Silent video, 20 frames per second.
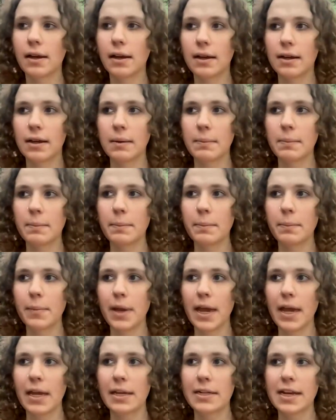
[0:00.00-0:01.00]
And
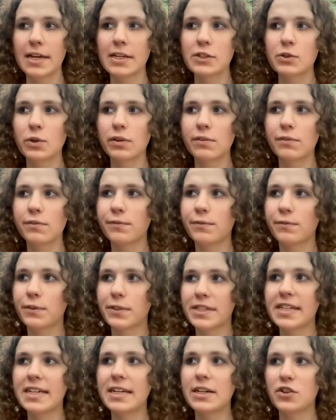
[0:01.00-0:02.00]
I sort of
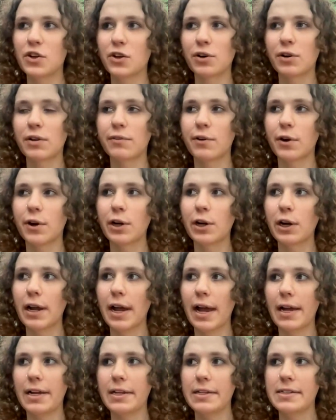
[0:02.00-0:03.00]
see generative art
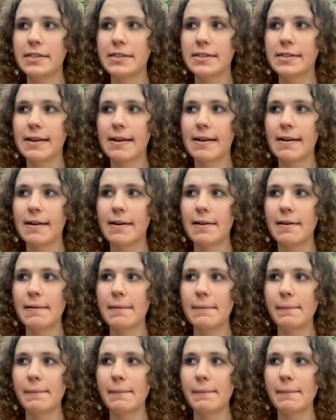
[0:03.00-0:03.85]
as a